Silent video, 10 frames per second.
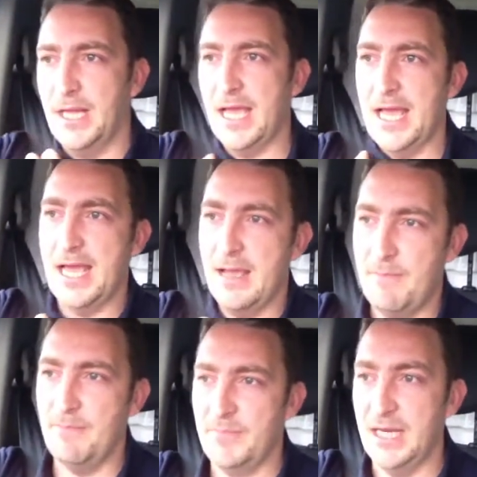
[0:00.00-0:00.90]

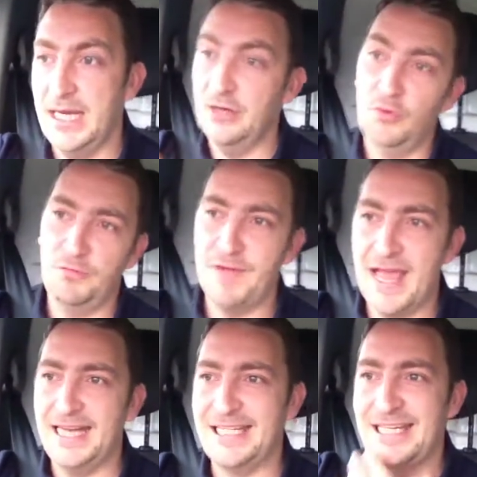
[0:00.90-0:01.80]
and in all
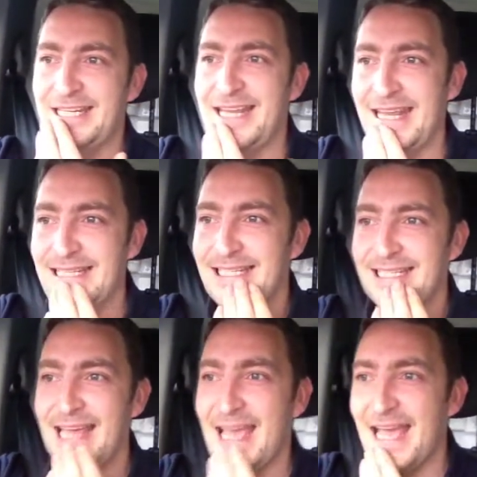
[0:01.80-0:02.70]
fairness,
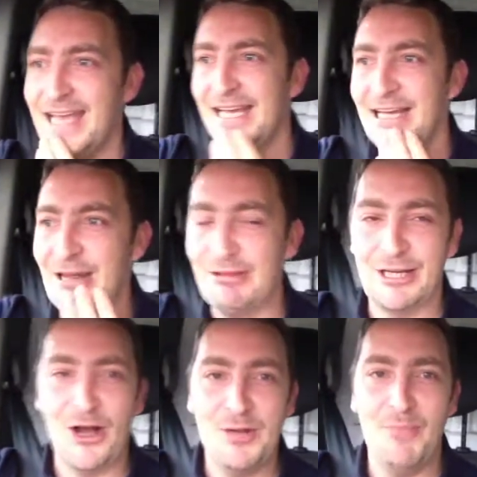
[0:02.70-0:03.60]
it's another
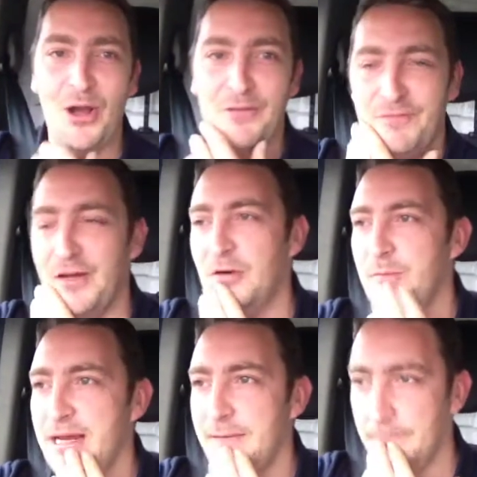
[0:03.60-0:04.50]
guy, Mike
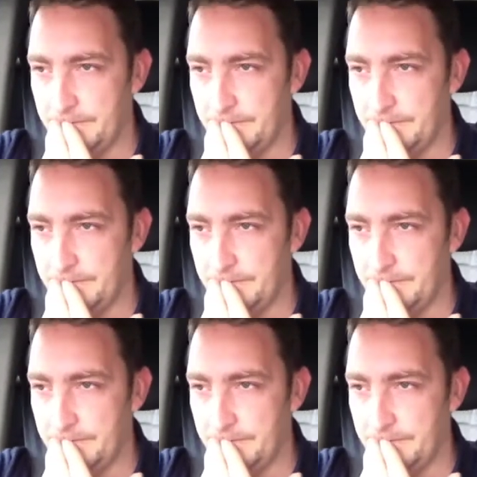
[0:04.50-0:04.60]
Philbin.